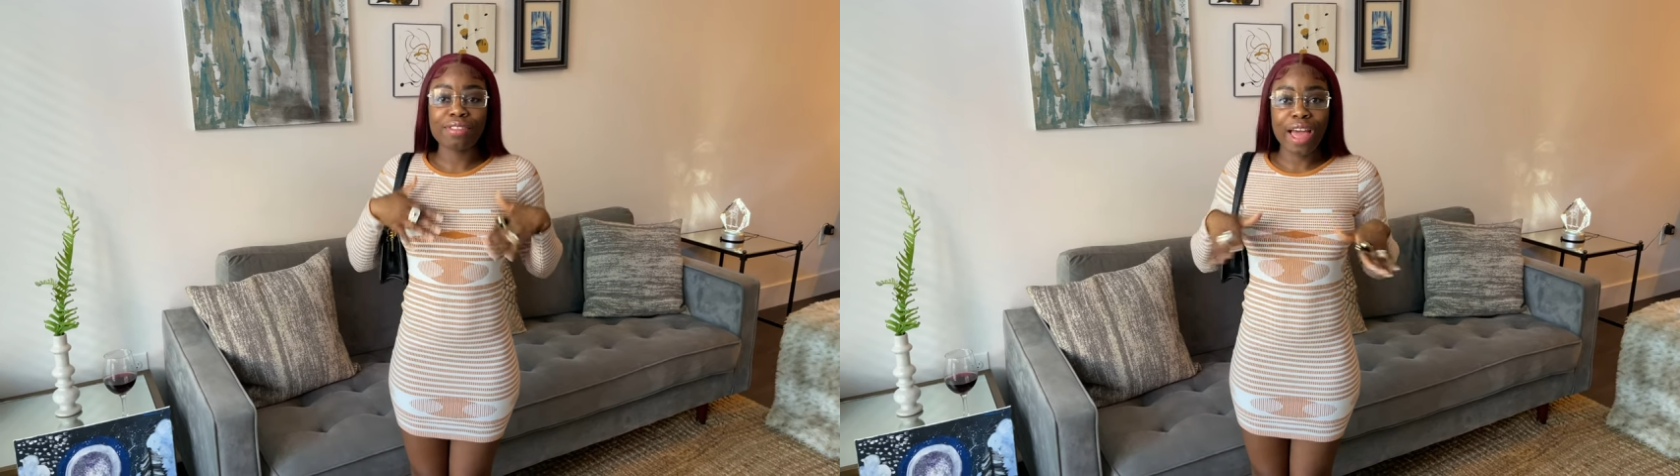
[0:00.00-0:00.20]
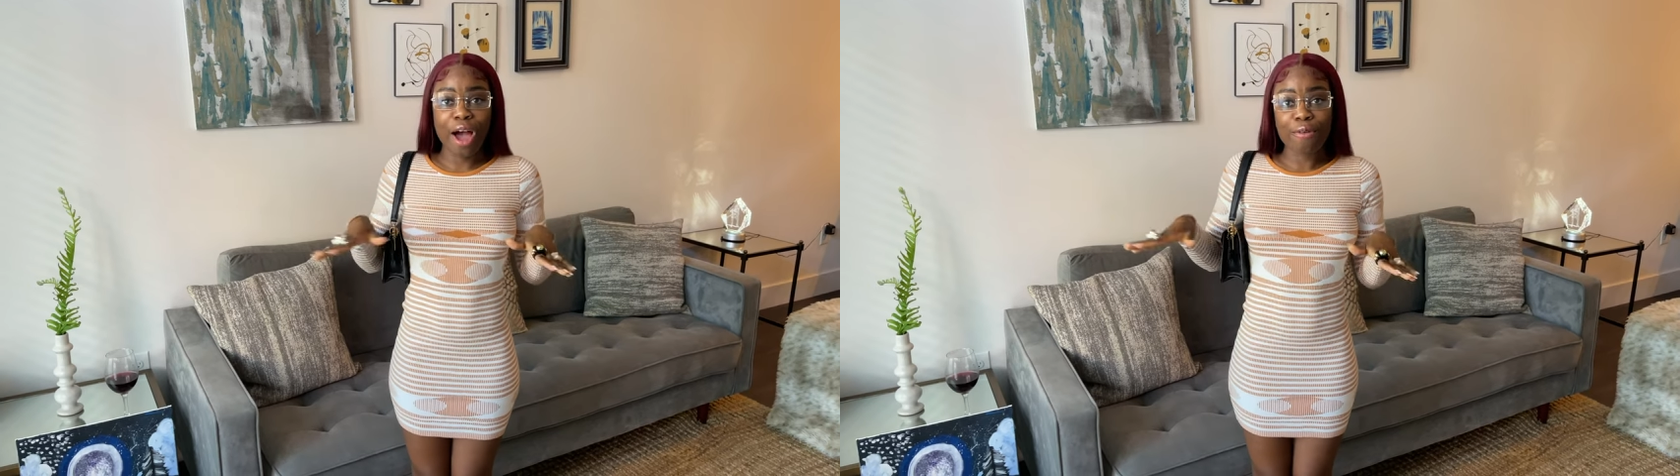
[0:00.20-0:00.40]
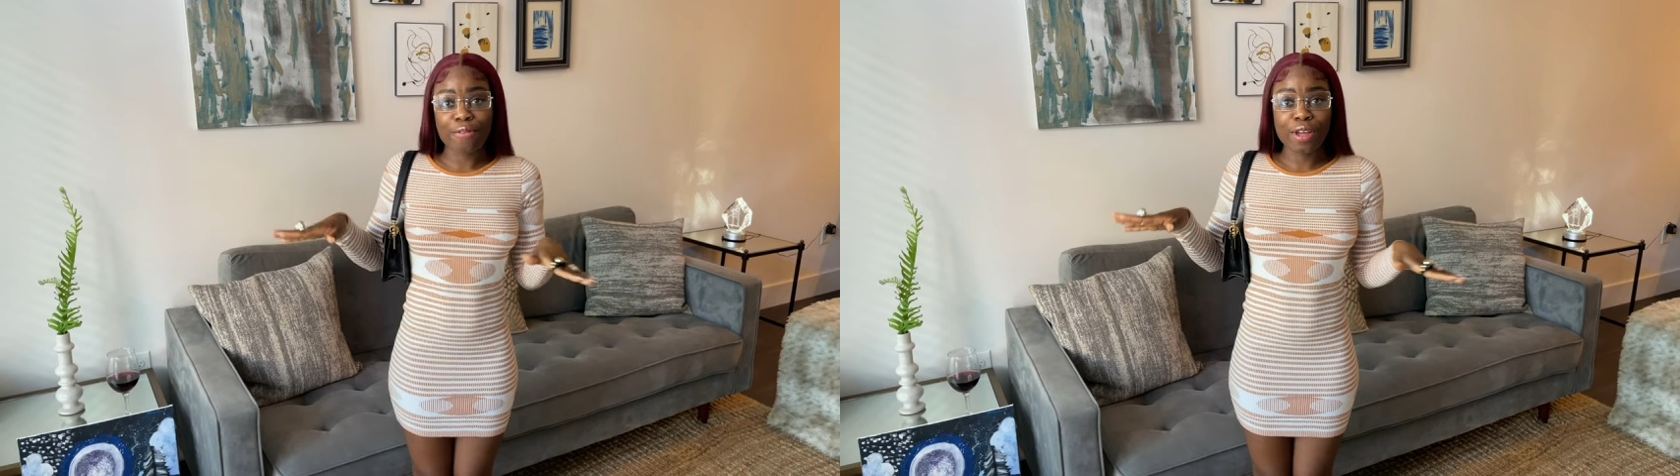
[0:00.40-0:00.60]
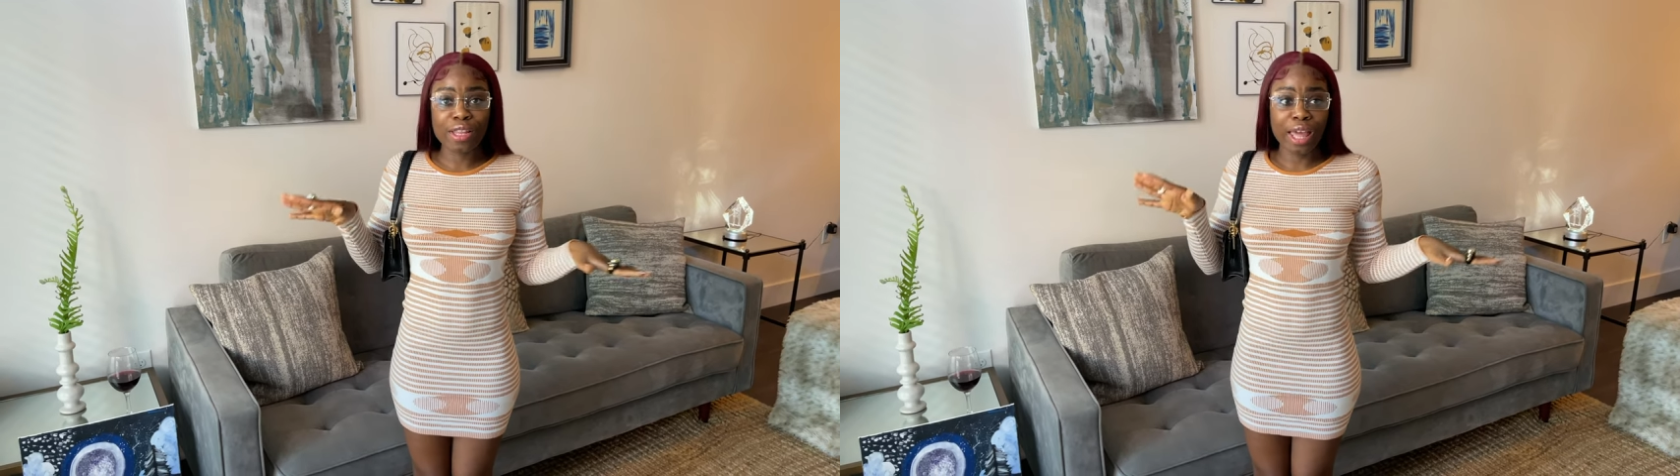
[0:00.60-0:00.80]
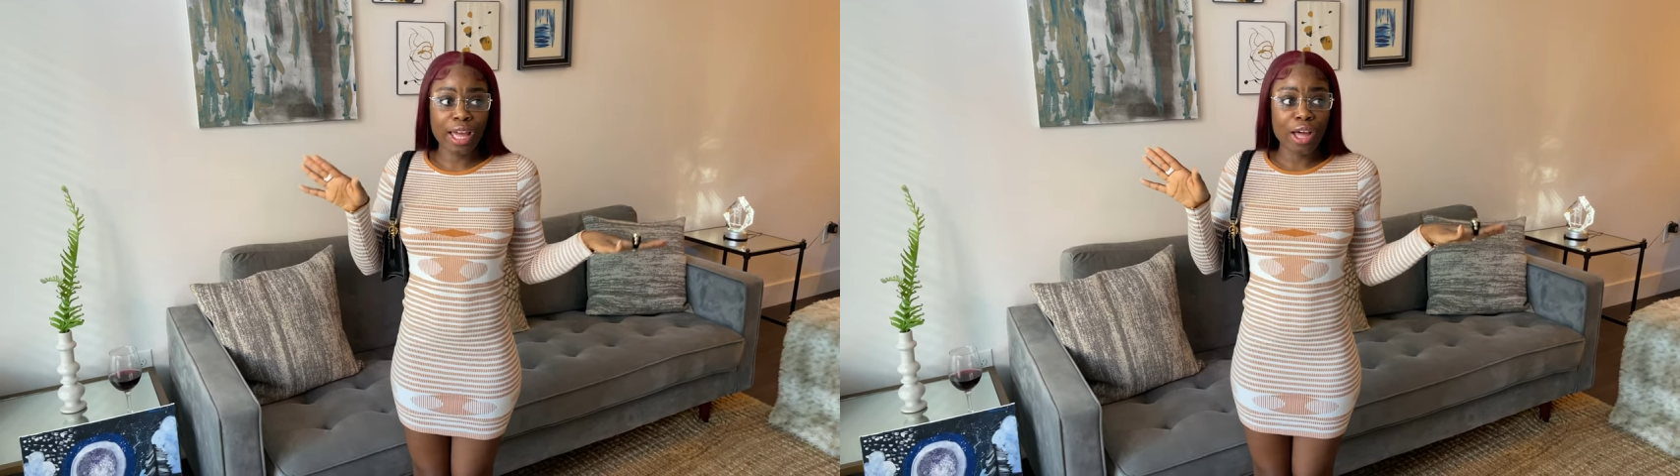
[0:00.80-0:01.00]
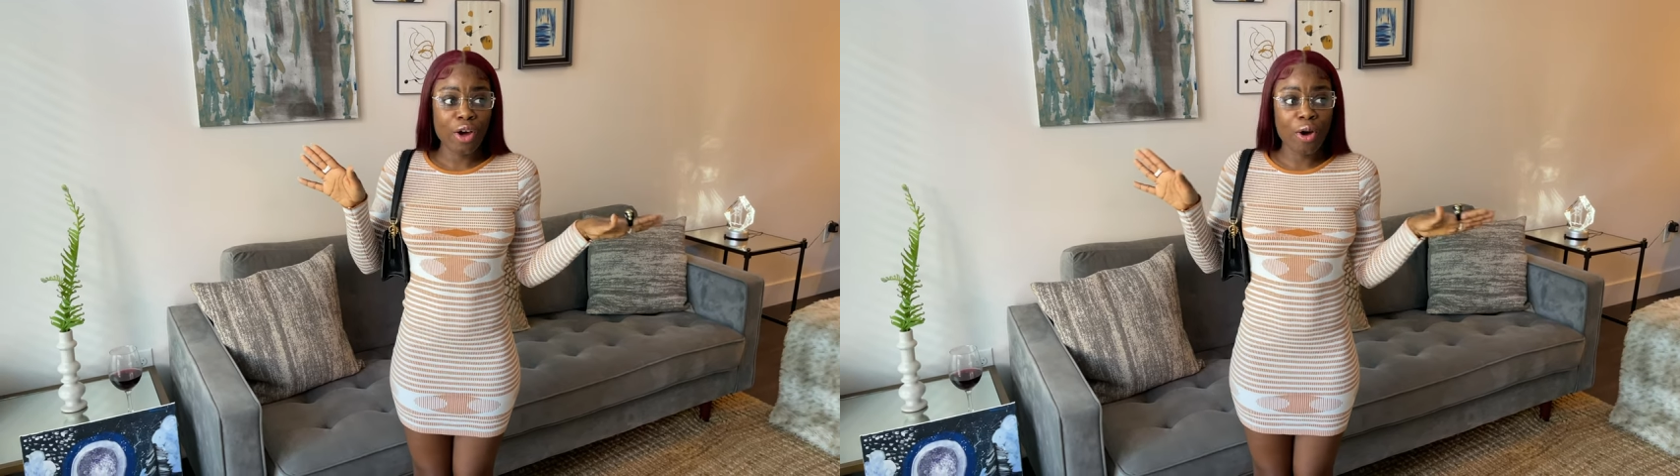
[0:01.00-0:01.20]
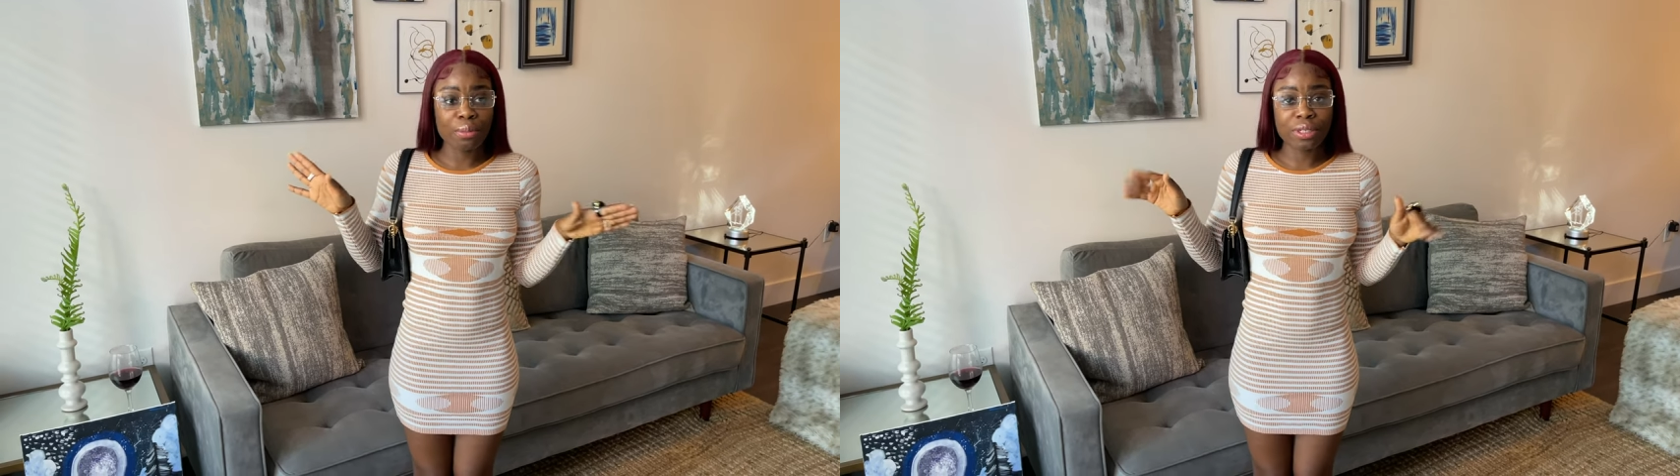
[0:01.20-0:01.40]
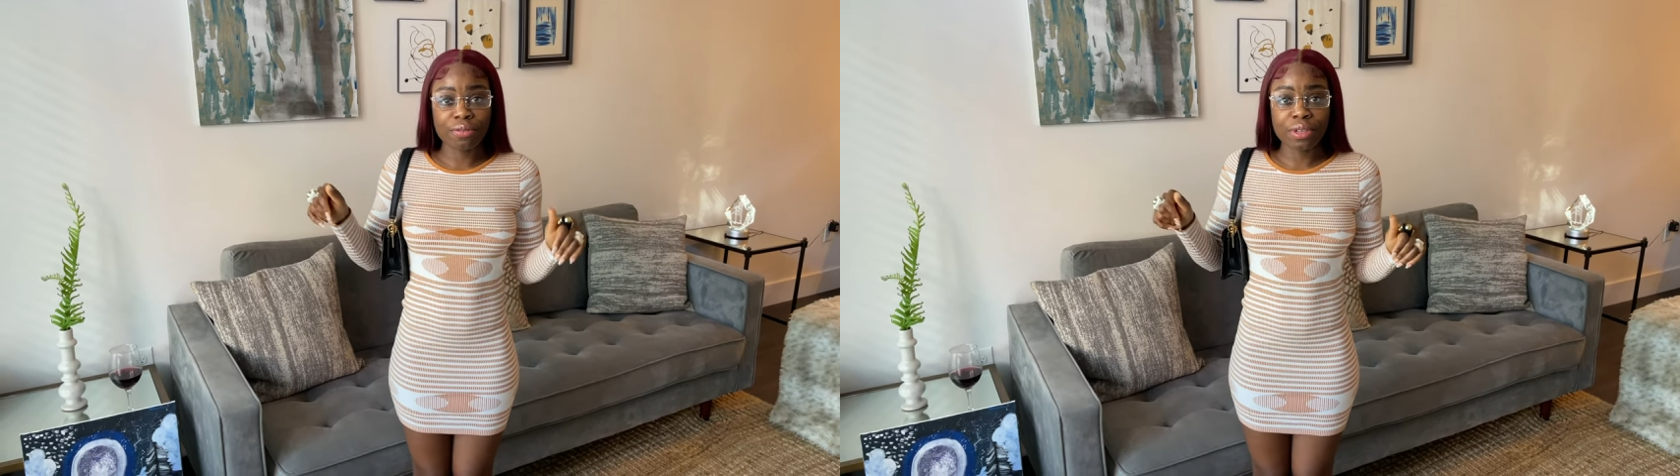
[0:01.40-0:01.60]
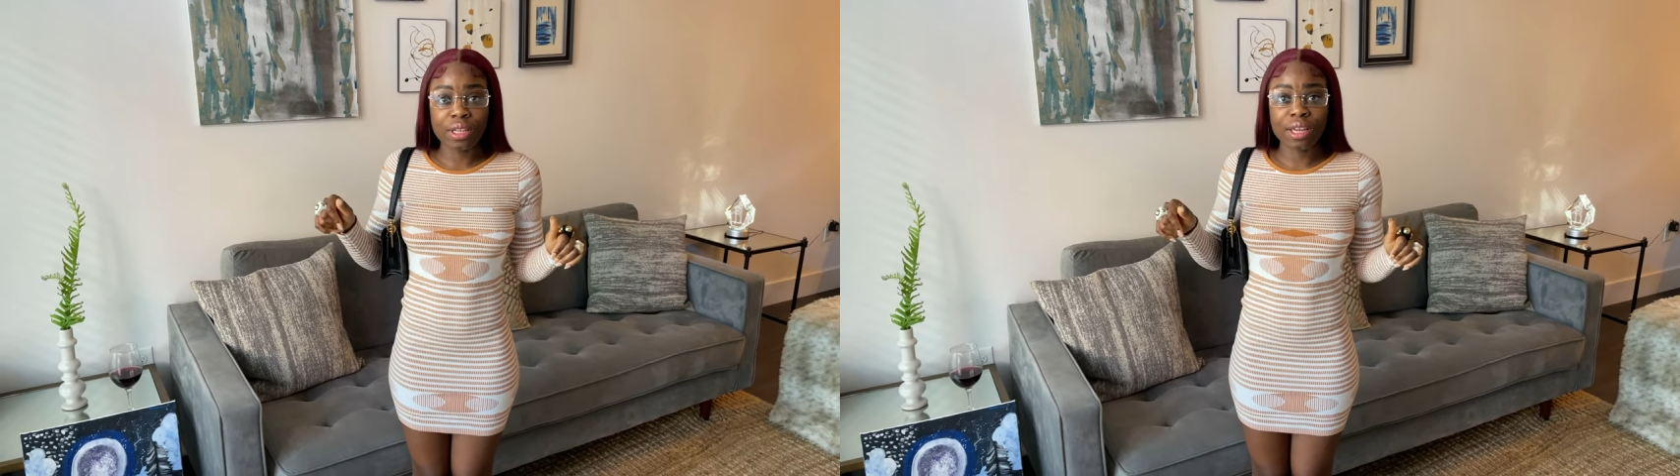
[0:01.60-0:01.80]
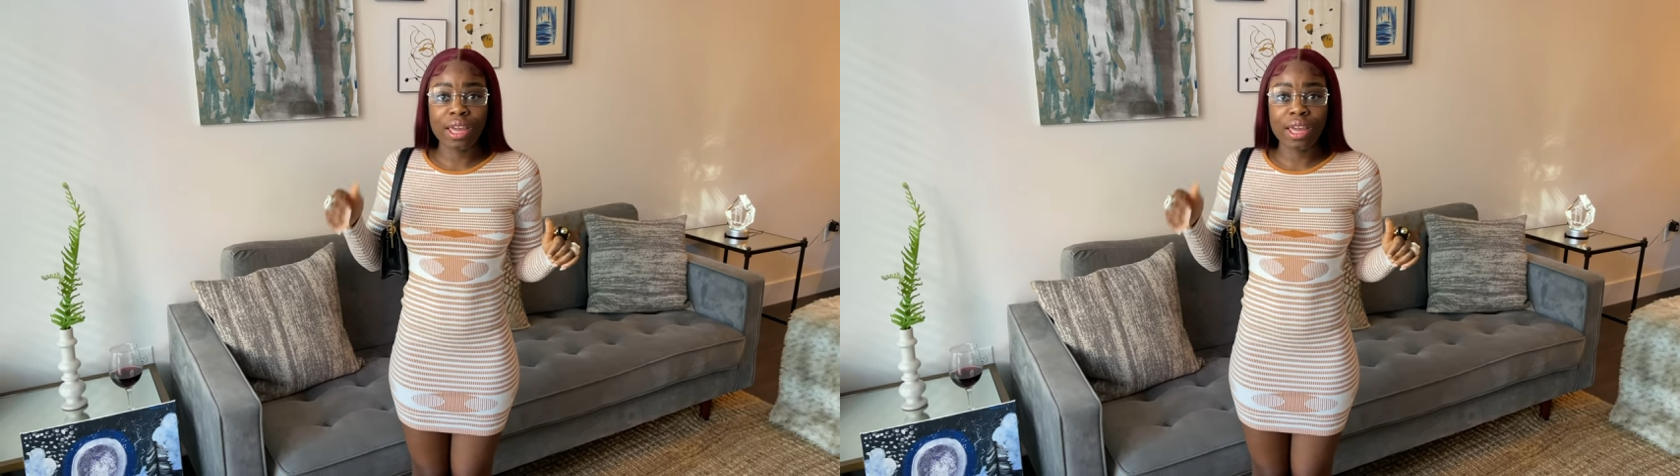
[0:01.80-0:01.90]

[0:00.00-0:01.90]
the outfit like a different look.